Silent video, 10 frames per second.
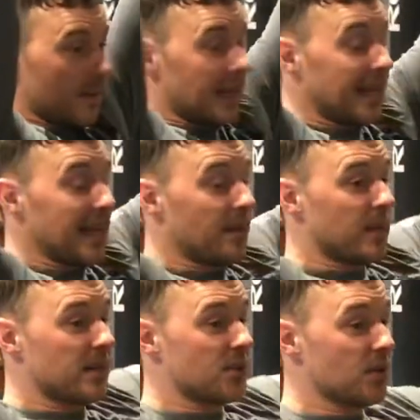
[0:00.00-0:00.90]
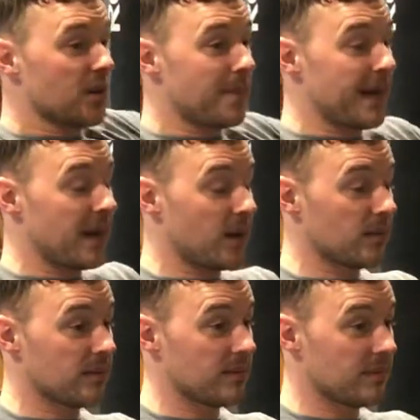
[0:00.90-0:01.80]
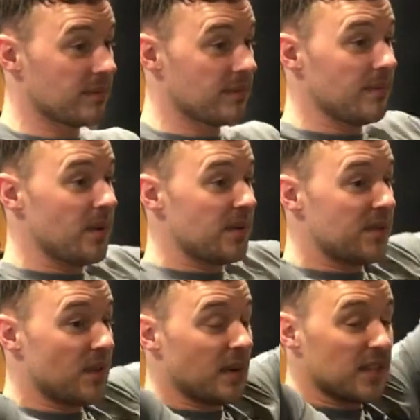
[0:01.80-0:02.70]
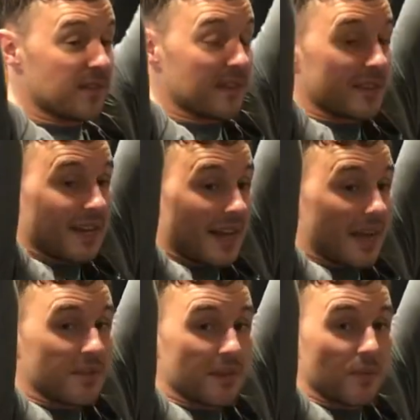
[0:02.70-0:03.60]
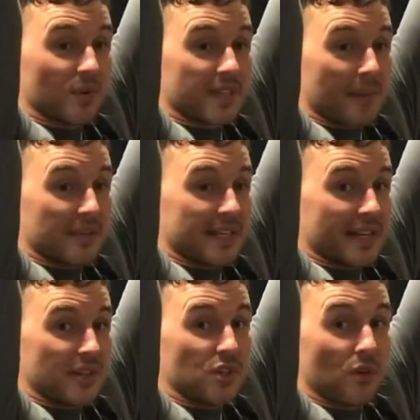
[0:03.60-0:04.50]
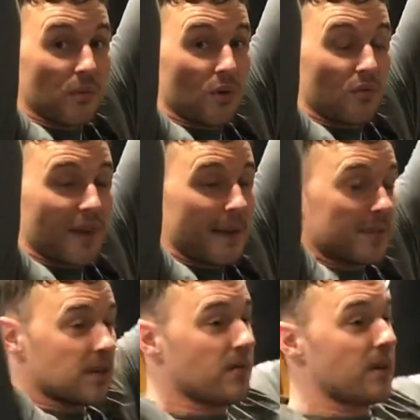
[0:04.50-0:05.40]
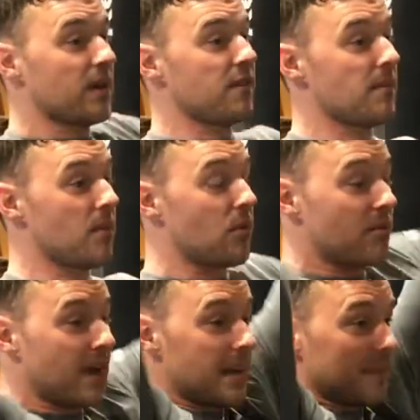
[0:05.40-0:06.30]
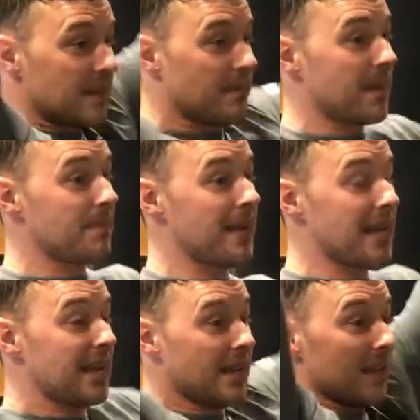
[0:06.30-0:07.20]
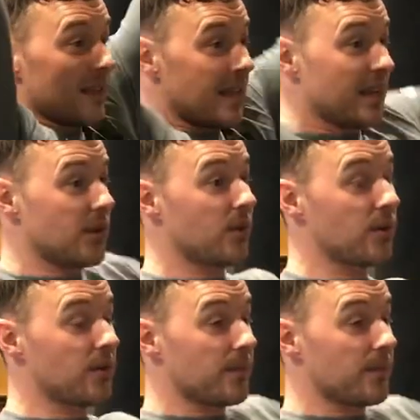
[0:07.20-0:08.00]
And again, we can talk about we're doing this for time, so more time and attention or more reps. So if we're going for more reps, it might be that you're